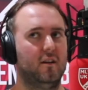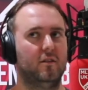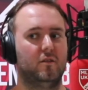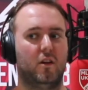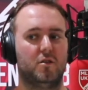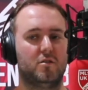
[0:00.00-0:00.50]

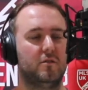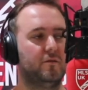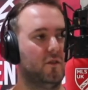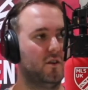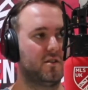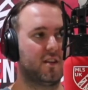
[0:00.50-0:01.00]
Lost the
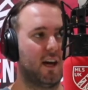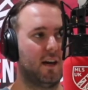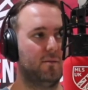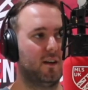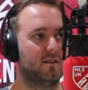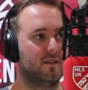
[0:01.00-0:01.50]
first
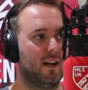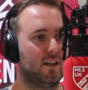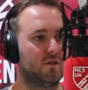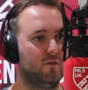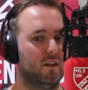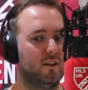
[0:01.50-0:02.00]
game against
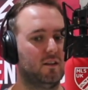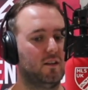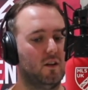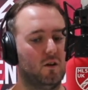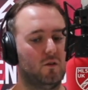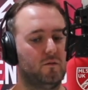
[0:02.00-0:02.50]
Nashville, and
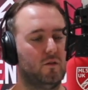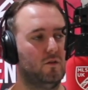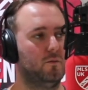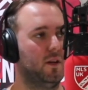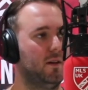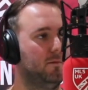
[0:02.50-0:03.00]
I know a
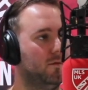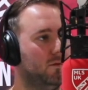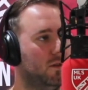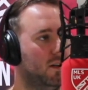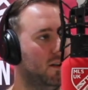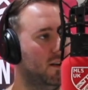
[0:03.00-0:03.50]
few people
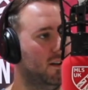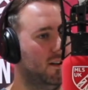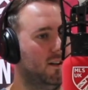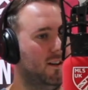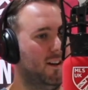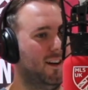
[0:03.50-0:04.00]
were.
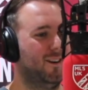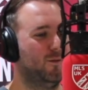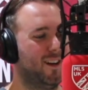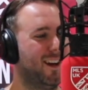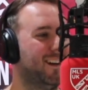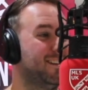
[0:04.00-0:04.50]

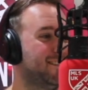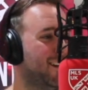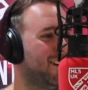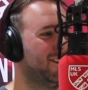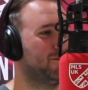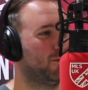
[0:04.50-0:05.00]
We kind of
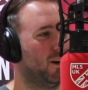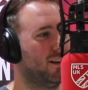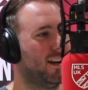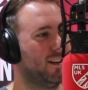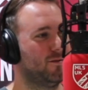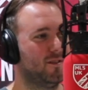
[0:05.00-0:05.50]
said on this
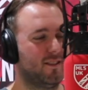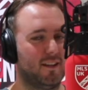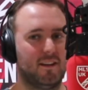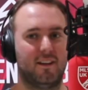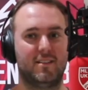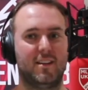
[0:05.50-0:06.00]
podcast, we
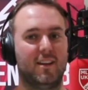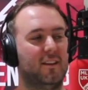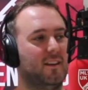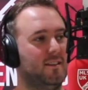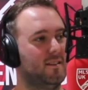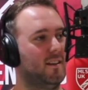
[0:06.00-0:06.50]
said, is
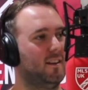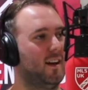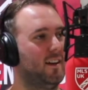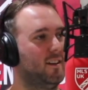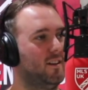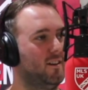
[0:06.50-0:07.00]
it
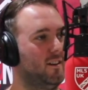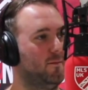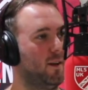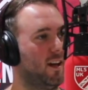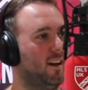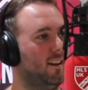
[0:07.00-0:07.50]
like the
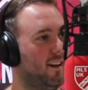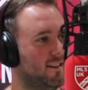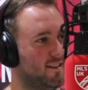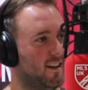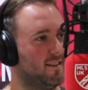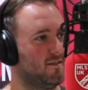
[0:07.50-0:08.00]
Mikel
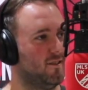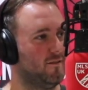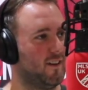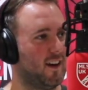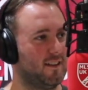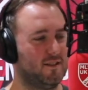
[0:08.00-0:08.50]
Arteta
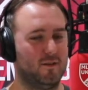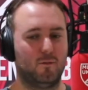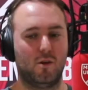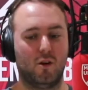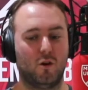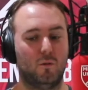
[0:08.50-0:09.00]
effect?
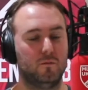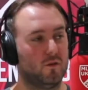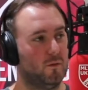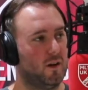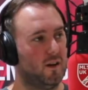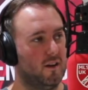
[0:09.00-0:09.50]
You come
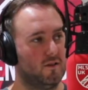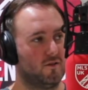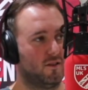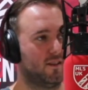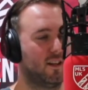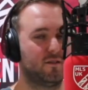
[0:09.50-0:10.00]
from a
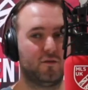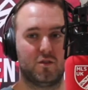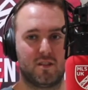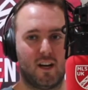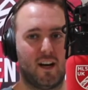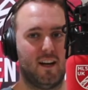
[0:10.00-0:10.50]
successful
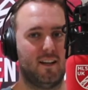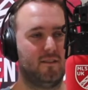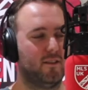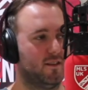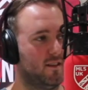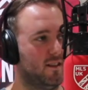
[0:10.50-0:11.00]
side
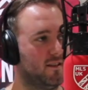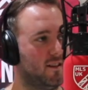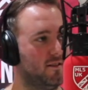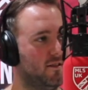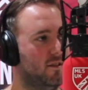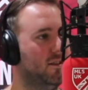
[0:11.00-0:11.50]
as an
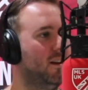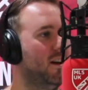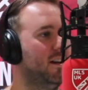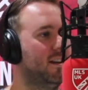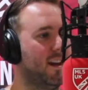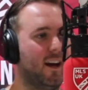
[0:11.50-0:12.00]
assistant,
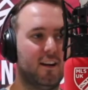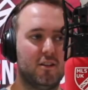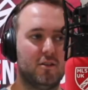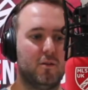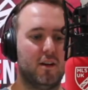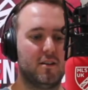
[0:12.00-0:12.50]
you
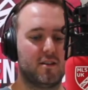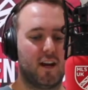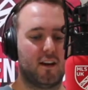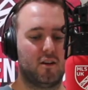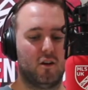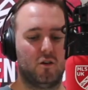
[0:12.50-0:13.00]
can't do it as a
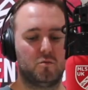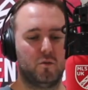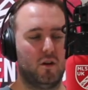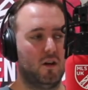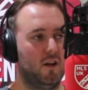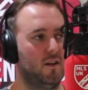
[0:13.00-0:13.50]
head coach.
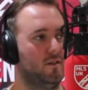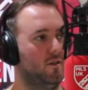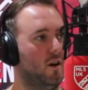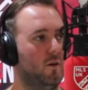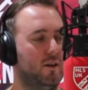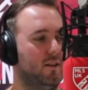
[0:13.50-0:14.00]
But
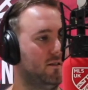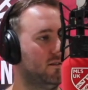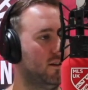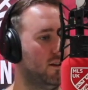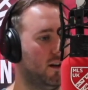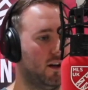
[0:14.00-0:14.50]
no, he
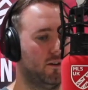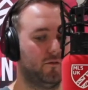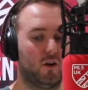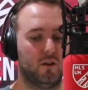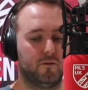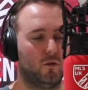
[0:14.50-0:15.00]
did. And I
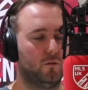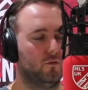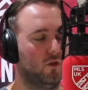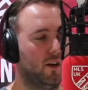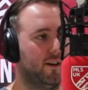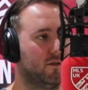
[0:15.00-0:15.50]
thought the front
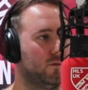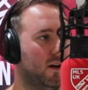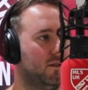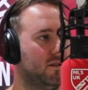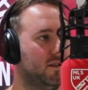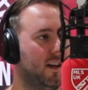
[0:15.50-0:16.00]
three as
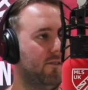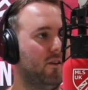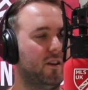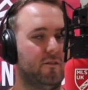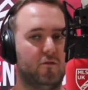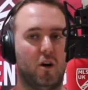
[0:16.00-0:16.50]
well, to say
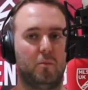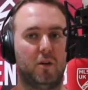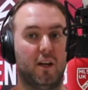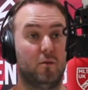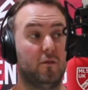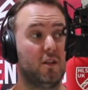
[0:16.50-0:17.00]
that they've not
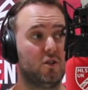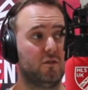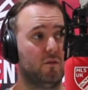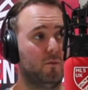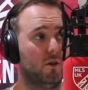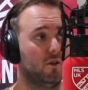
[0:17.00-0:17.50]
played with each
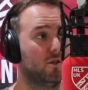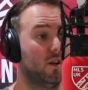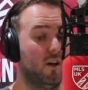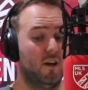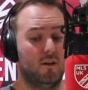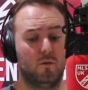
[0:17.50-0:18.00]
other much,
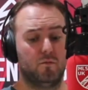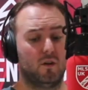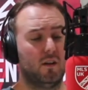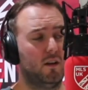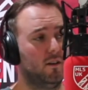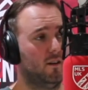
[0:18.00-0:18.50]
were
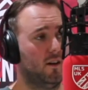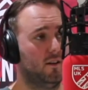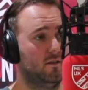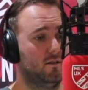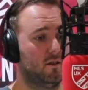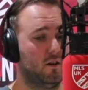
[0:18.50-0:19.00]
brilliant.
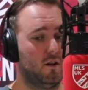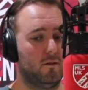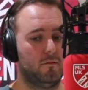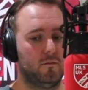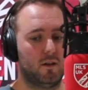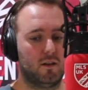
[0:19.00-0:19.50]
And
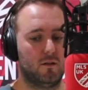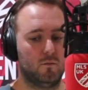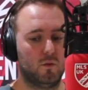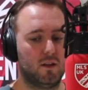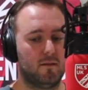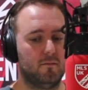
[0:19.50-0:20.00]

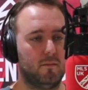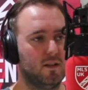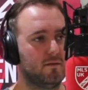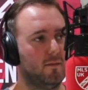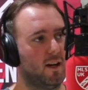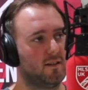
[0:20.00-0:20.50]
we didn't
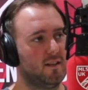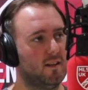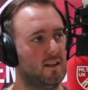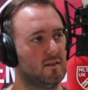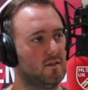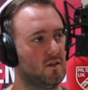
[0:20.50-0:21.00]
miss
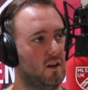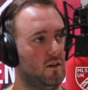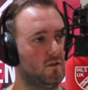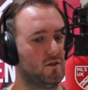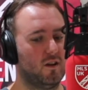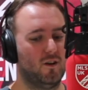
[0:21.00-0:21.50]
Martinez at
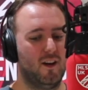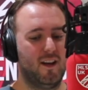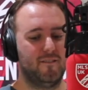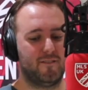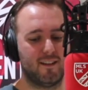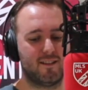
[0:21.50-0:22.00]
all. So
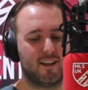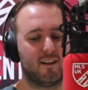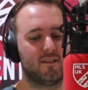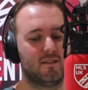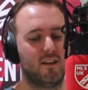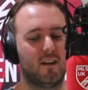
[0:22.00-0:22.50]

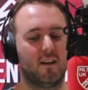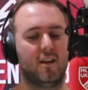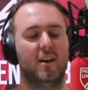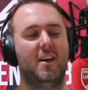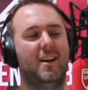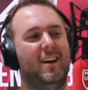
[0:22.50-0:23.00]

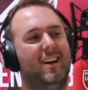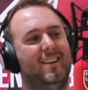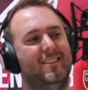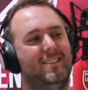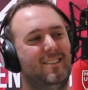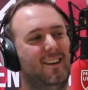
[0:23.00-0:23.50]
fantastic.
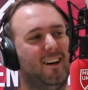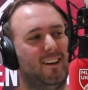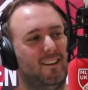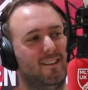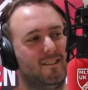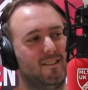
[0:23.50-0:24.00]
And
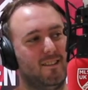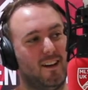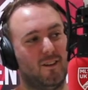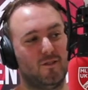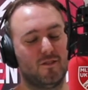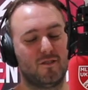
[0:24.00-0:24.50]
Atlanta
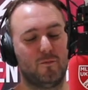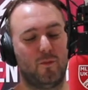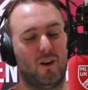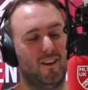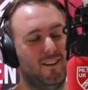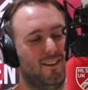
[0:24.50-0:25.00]
now just a
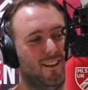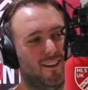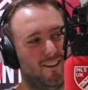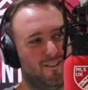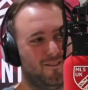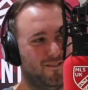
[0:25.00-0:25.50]
point
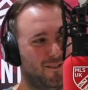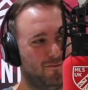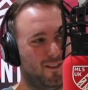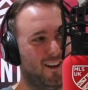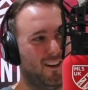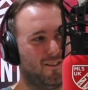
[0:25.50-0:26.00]
off the
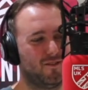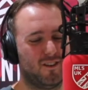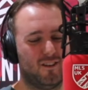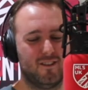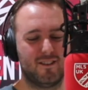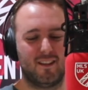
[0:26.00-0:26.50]

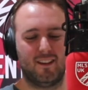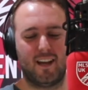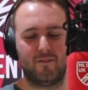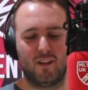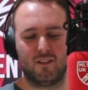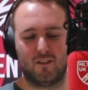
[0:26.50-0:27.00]
playoffs. Or is it
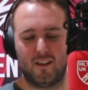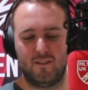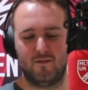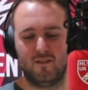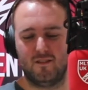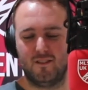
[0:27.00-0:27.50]
level? I don't
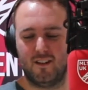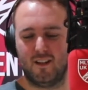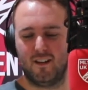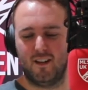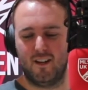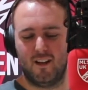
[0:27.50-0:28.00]

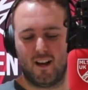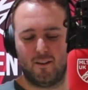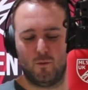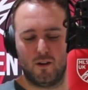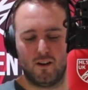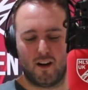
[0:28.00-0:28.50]
even...
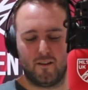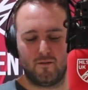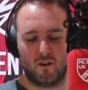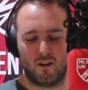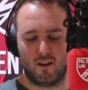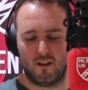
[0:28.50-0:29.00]
we're
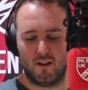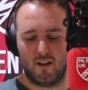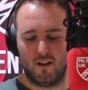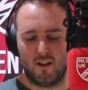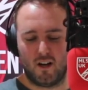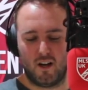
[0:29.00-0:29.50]
either...
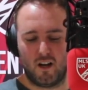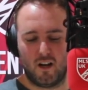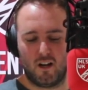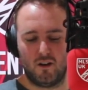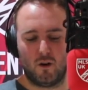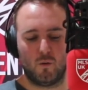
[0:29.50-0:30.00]

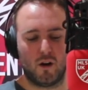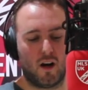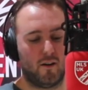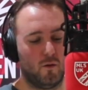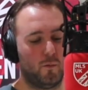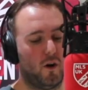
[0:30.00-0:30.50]
no, we
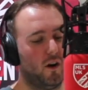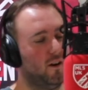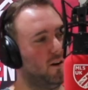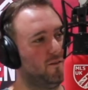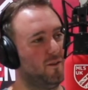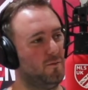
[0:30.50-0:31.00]
are a
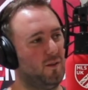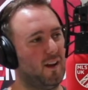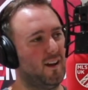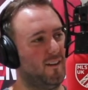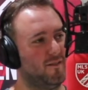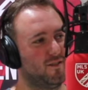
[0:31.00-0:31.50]
point off the
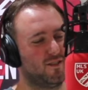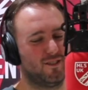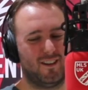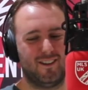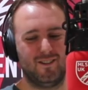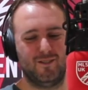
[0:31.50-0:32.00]
playoffs.
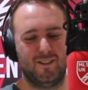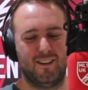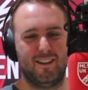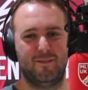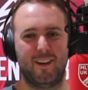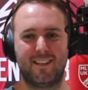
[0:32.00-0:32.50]
So
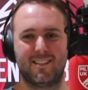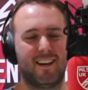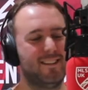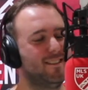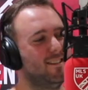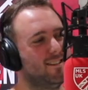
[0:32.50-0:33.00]

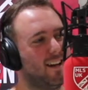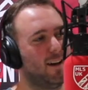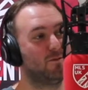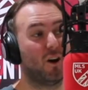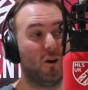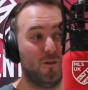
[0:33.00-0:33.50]
exciting
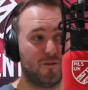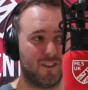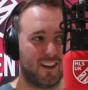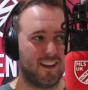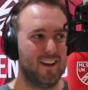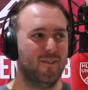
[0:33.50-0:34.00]
times.
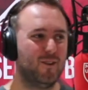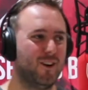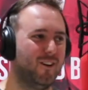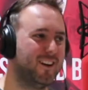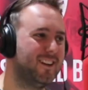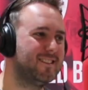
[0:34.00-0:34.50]
Hopefully, we're
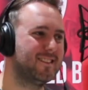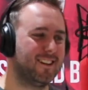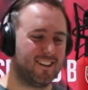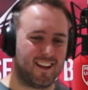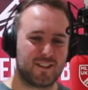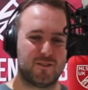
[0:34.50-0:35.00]
going into
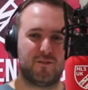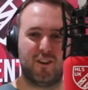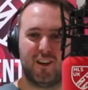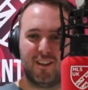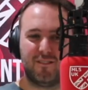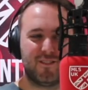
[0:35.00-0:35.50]
the last
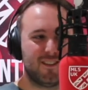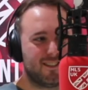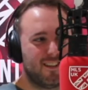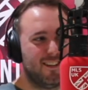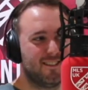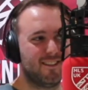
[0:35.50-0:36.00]
third of the
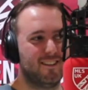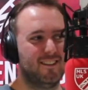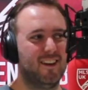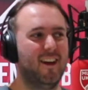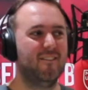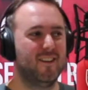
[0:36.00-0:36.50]
season.
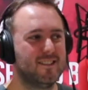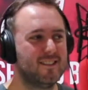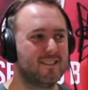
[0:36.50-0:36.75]
This is